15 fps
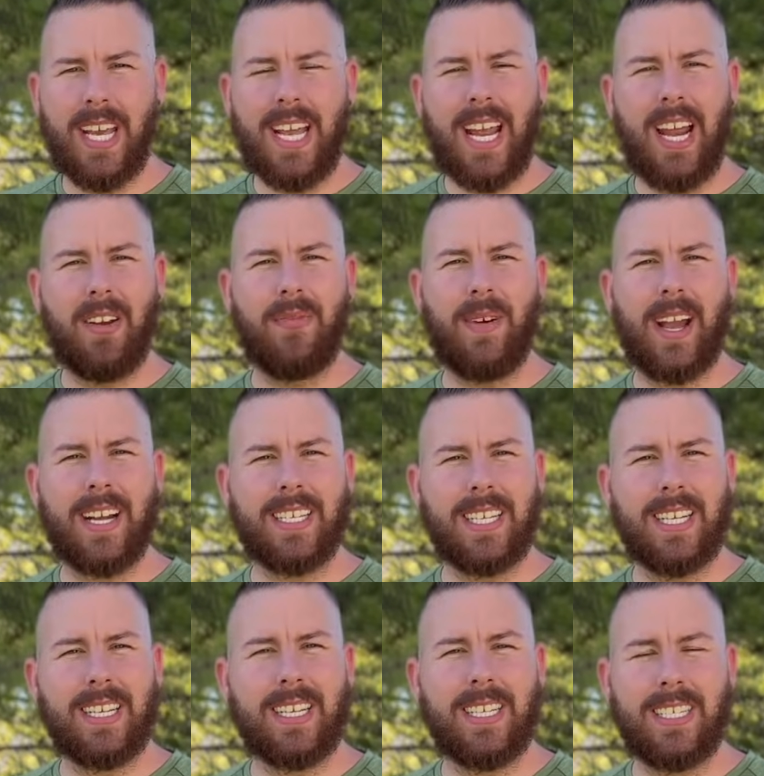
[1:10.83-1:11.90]
In fact,
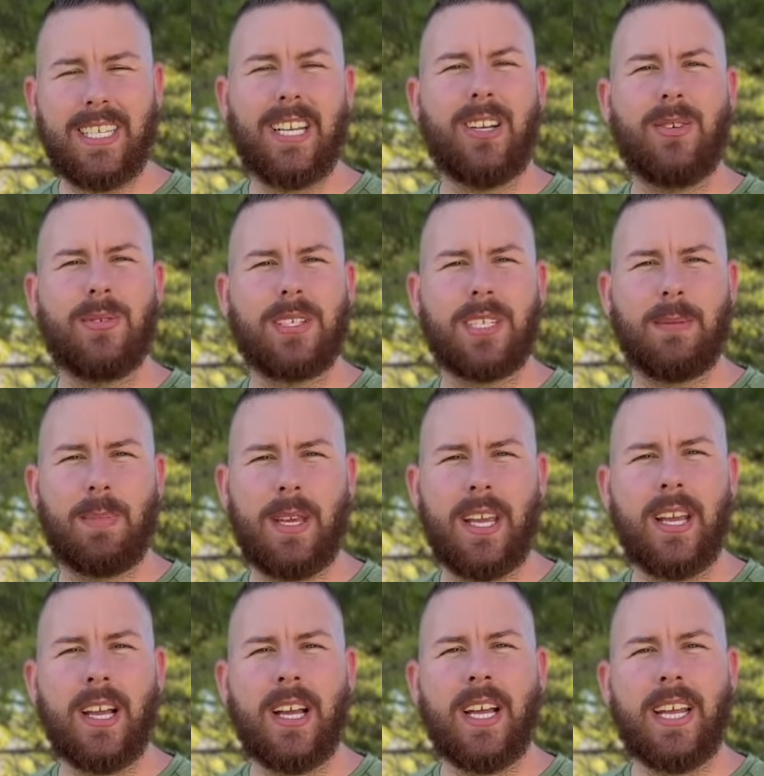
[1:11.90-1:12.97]
it continues to be
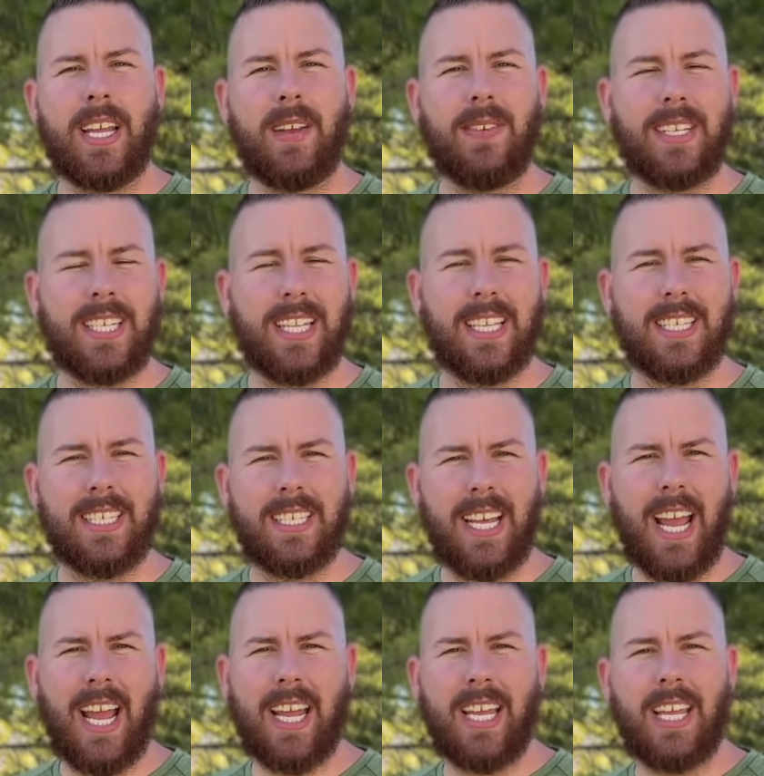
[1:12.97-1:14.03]
even to this day,